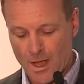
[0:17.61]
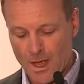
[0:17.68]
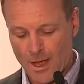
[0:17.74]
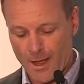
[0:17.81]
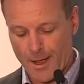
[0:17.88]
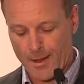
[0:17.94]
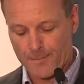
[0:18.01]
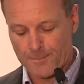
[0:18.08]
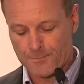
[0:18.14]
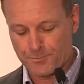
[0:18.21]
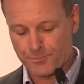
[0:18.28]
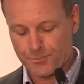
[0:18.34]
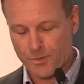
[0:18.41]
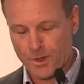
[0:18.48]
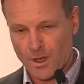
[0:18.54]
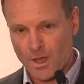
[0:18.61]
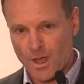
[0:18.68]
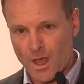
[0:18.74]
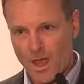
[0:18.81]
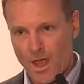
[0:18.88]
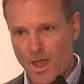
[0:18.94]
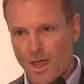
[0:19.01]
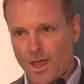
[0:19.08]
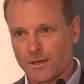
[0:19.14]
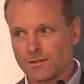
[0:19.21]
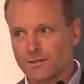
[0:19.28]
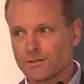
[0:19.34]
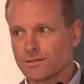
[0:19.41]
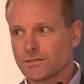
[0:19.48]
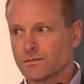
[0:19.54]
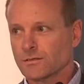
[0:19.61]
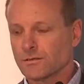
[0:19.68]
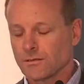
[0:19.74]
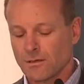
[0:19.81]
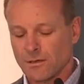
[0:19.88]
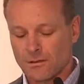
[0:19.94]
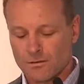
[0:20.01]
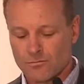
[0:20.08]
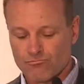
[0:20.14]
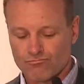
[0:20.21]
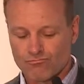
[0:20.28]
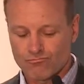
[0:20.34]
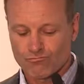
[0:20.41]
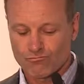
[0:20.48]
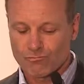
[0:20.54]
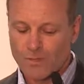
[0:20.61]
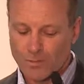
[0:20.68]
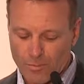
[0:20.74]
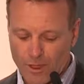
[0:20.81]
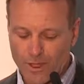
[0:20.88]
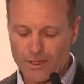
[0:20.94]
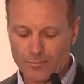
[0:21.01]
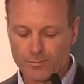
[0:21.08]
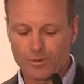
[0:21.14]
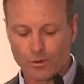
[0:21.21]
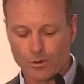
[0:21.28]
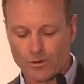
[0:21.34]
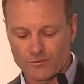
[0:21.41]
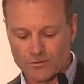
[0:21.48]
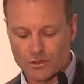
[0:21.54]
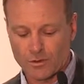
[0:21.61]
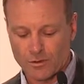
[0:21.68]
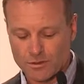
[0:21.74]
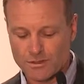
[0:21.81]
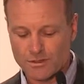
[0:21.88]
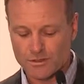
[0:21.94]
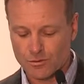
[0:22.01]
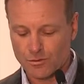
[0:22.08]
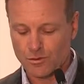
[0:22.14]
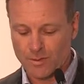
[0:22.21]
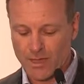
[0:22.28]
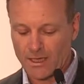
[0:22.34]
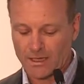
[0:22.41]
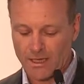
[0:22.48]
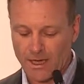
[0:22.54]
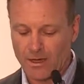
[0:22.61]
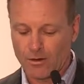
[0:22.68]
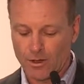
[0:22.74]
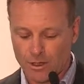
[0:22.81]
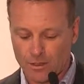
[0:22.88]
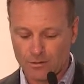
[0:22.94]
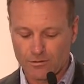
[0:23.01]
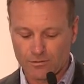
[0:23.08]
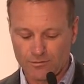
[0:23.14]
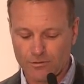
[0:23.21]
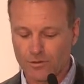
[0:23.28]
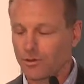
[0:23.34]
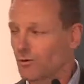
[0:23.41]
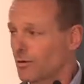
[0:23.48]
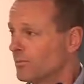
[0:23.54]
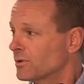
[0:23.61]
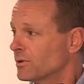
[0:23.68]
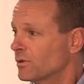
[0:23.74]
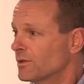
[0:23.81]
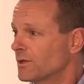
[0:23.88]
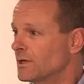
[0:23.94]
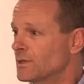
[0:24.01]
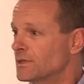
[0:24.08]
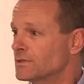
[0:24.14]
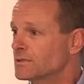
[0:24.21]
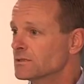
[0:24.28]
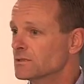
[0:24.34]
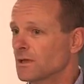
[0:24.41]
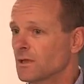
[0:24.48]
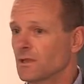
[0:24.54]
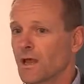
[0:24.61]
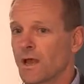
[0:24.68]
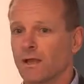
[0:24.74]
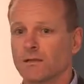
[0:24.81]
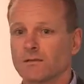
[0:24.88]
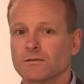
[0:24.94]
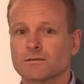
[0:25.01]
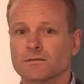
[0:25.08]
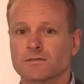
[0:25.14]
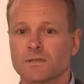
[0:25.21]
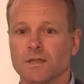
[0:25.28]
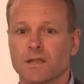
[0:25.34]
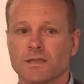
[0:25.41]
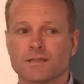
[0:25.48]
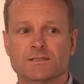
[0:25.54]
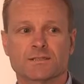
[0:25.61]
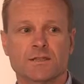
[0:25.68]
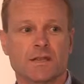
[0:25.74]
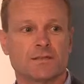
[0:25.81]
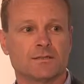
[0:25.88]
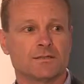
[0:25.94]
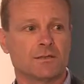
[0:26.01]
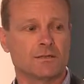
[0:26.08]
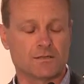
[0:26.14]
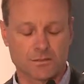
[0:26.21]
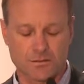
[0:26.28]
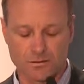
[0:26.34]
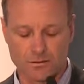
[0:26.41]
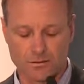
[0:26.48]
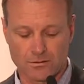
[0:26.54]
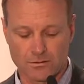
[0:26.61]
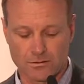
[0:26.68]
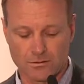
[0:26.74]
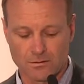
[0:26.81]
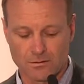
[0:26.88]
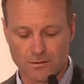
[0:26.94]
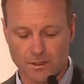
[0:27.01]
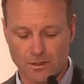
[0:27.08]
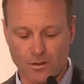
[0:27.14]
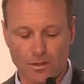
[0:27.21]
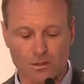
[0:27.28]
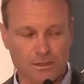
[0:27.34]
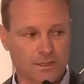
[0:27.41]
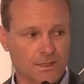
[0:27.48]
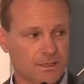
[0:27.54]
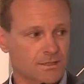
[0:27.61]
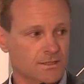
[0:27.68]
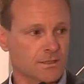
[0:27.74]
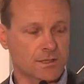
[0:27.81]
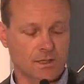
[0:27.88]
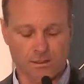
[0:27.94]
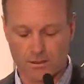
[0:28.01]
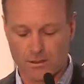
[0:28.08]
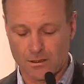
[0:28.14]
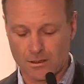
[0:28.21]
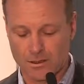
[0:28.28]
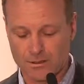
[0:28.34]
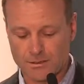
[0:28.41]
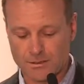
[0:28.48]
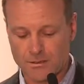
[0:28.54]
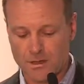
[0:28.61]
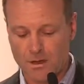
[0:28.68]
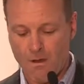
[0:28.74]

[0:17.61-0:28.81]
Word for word: Um, and being an employer of choice is all about caring for your employees, and that then extends into your colleagues and your clients.